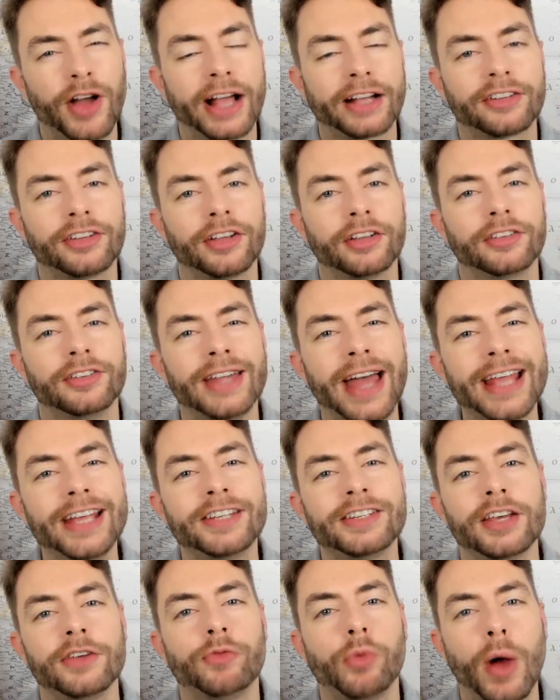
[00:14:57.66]
Fact is,
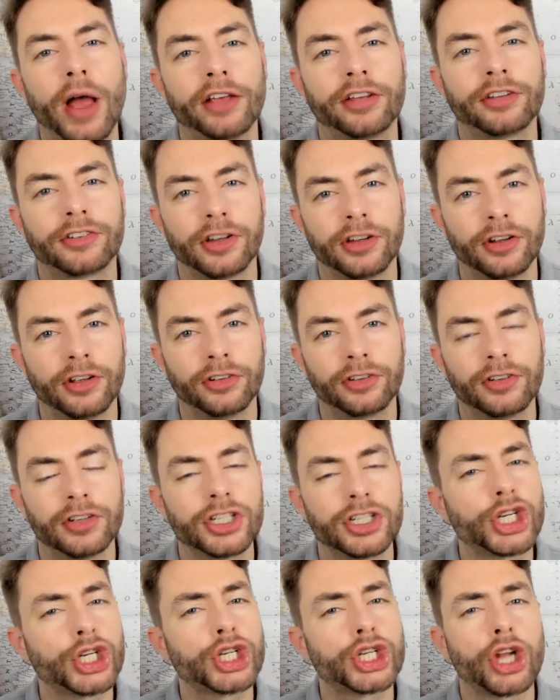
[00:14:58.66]
native Westerners
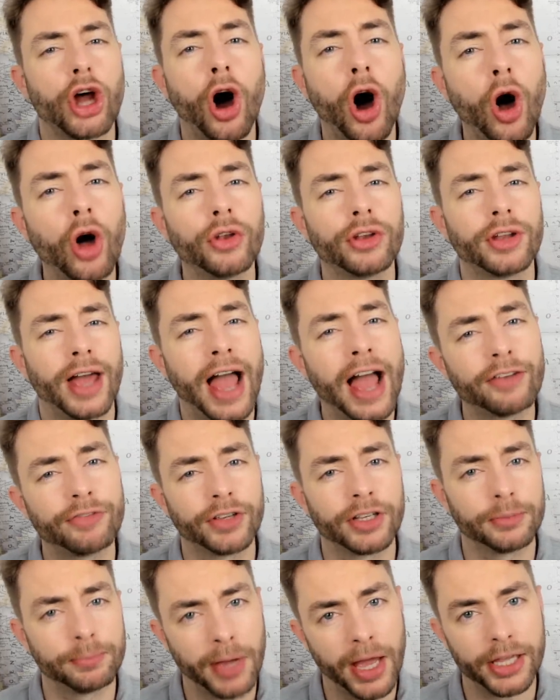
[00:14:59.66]
just aren't
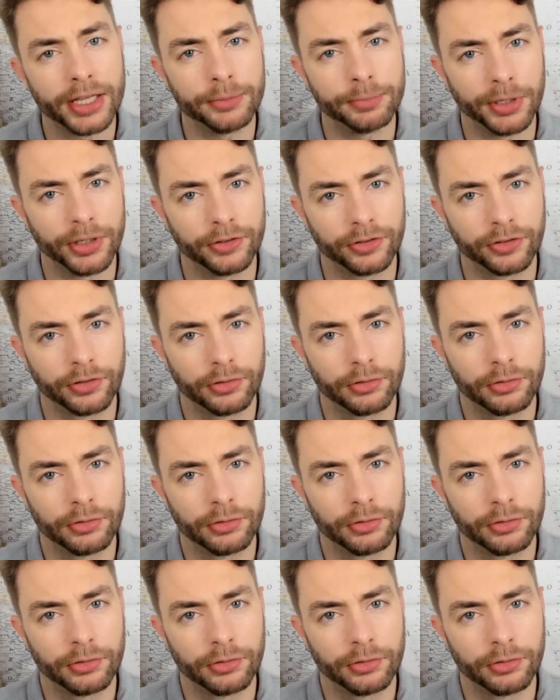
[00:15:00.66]
having babies.